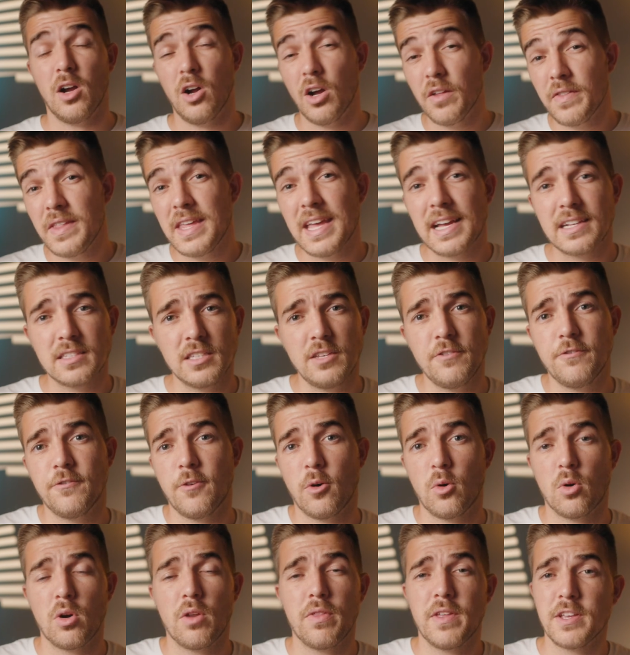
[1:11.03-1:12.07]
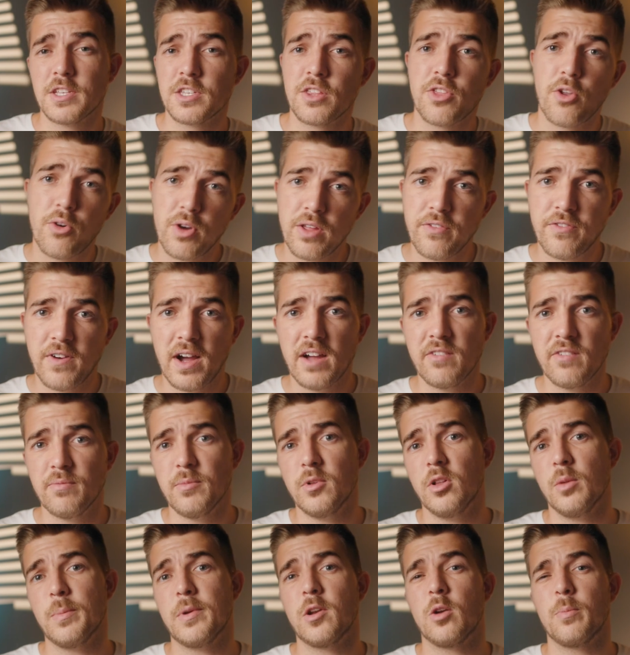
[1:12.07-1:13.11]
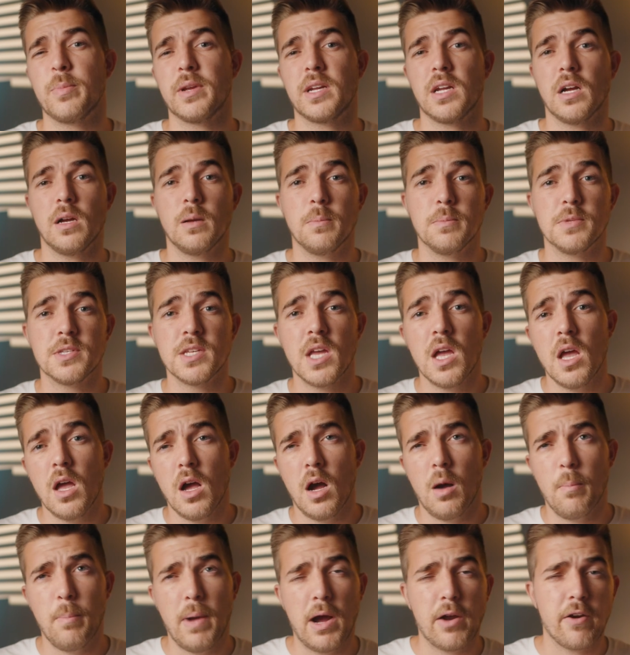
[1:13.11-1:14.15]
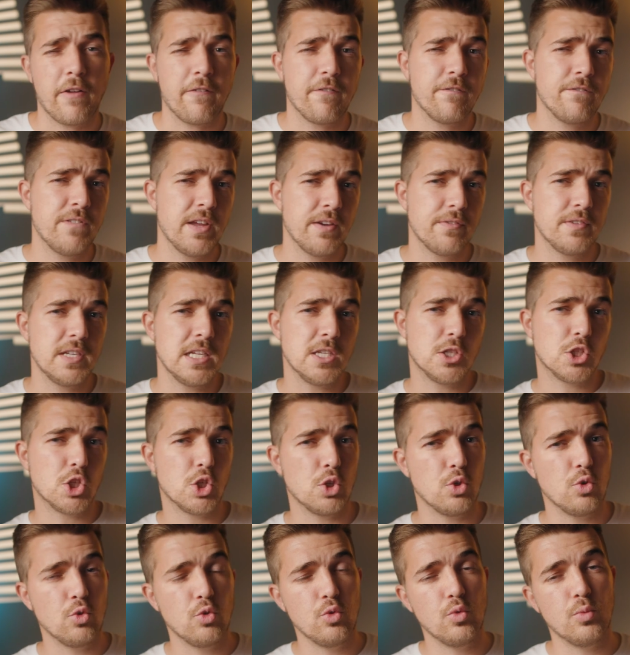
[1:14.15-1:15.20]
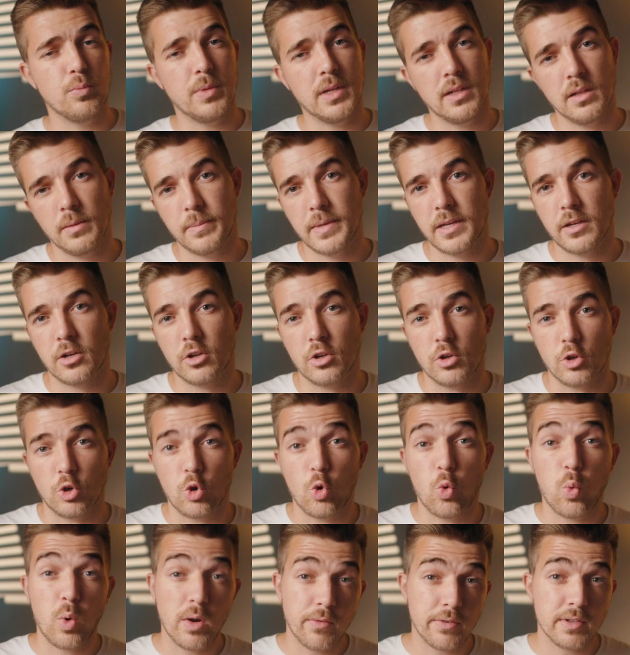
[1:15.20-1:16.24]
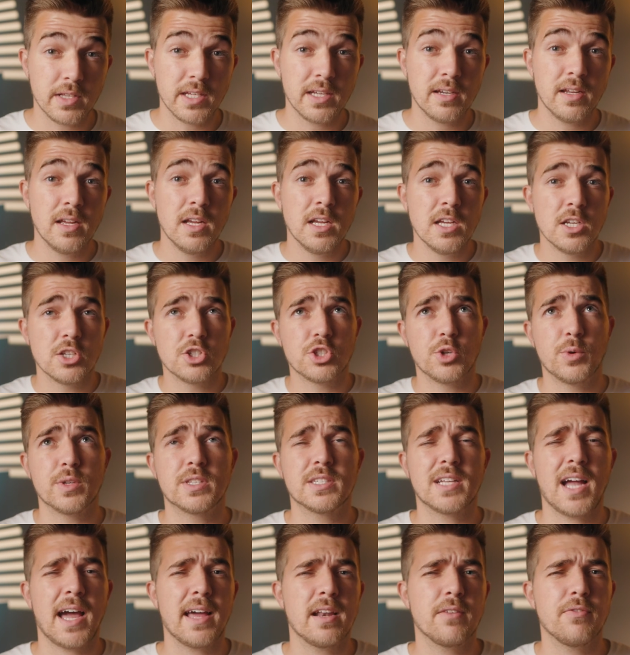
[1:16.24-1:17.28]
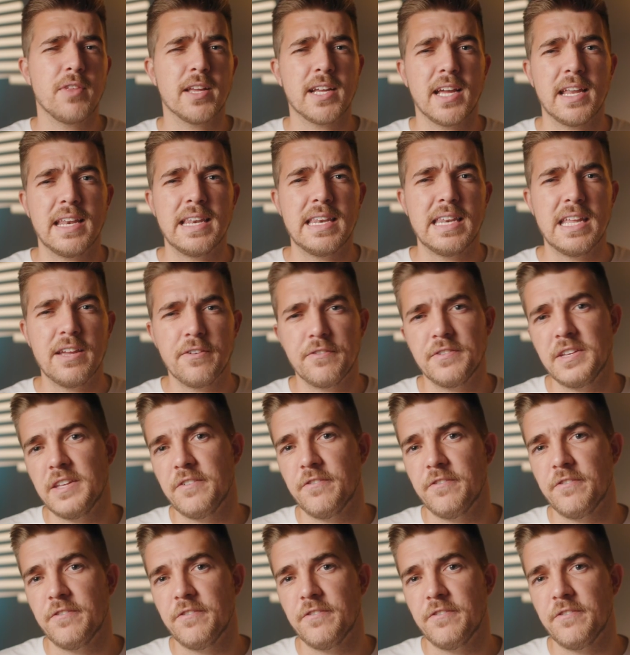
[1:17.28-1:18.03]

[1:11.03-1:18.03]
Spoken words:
On the X-E4, this 35mm becomes about a 52mm equivalent, so it's kind of like a nifty